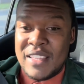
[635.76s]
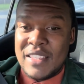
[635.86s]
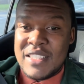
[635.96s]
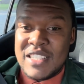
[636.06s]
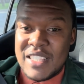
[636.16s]

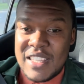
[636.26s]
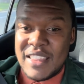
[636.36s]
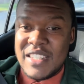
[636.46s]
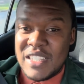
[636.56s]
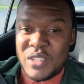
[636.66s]
It's just that
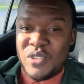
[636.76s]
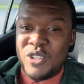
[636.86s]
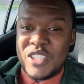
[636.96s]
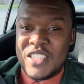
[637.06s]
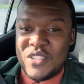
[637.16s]
the
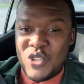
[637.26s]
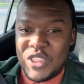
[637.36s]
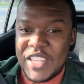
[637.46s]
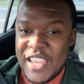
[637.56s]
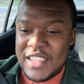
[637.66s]
technology is
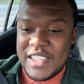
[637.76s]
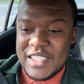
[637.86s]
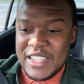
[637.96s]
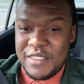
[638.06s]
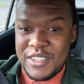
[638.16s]
not there. It
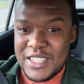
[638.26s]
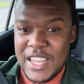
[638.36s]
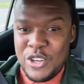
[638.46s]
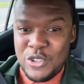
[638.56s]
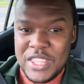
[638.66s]
doesn't even
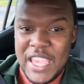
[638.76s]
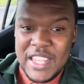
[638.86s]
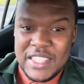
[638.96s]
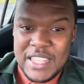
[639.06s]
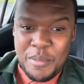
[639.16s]
tell you
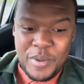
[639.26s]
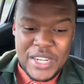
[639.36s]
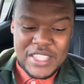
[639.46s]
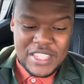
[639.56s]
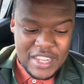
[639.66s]
the
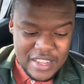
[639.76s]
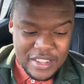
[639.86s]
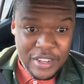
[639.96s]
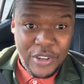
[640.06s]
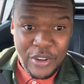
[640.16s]
temperature
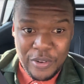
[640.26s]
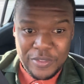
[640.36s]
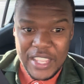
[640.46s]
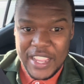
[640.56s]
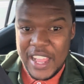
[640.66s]
of
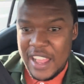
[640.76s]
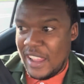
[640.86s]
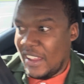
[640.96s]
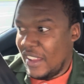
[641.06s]
the car.